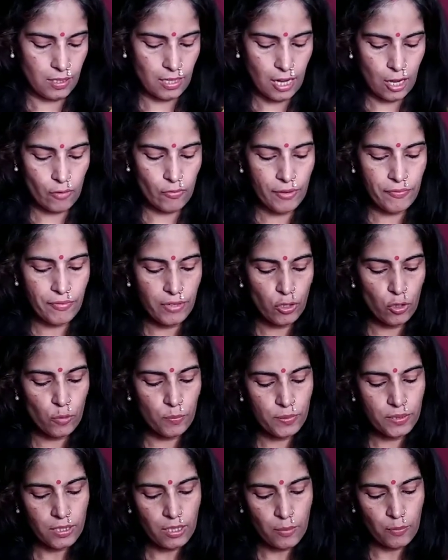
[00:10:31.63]
Now when we
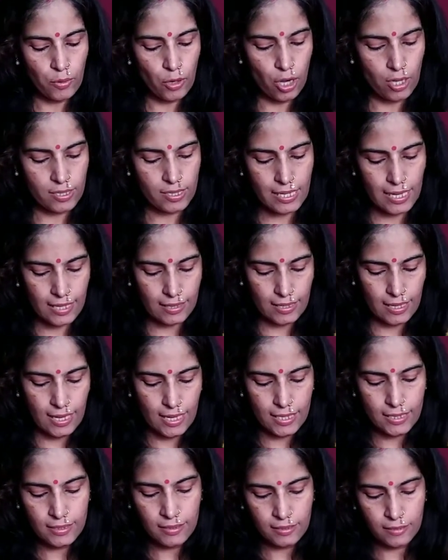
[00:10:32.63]
open the box like
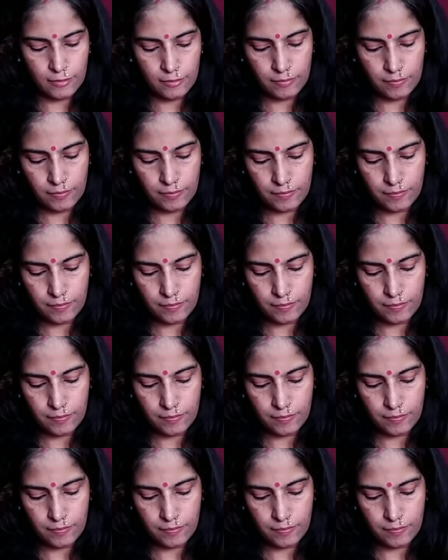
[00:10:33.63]
that,